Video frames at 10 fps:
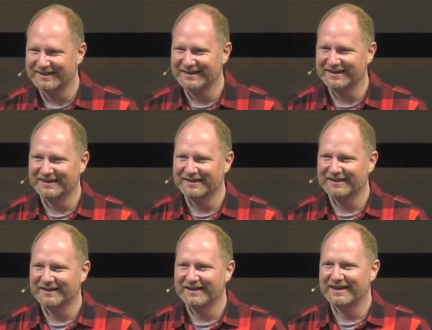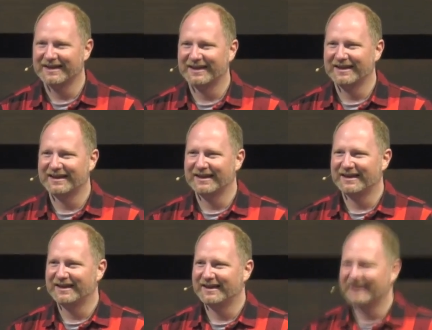
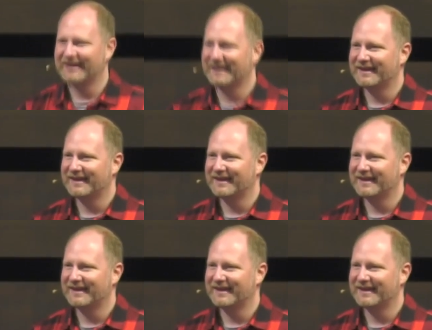No one is speaking in this clip.